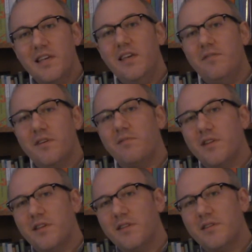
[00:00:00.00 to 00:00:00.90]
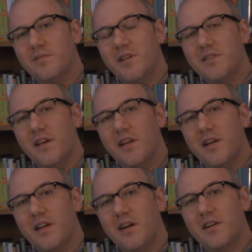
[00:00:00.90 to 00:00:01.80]
Even within this
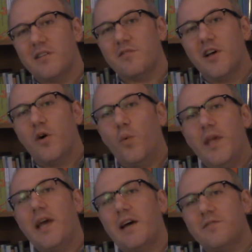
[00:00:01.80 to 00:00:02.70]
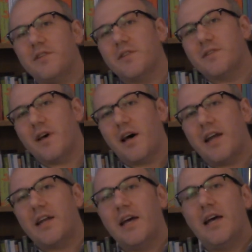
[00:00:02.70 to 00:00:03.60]
messianic narrative, we have to decide